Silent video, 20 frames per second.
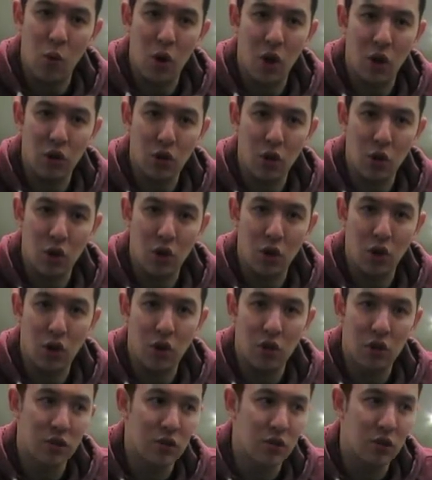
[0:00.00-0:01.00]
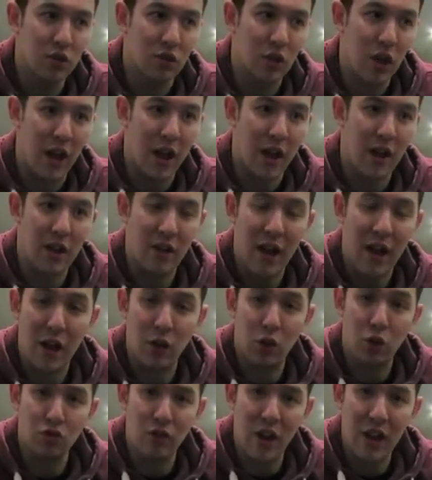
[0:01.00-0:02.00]
what your uh,
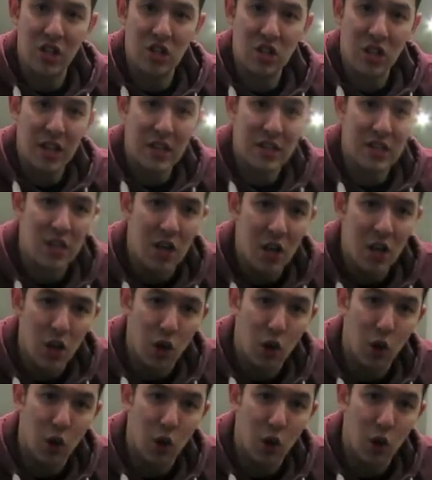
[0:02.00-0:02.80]
ankle range is,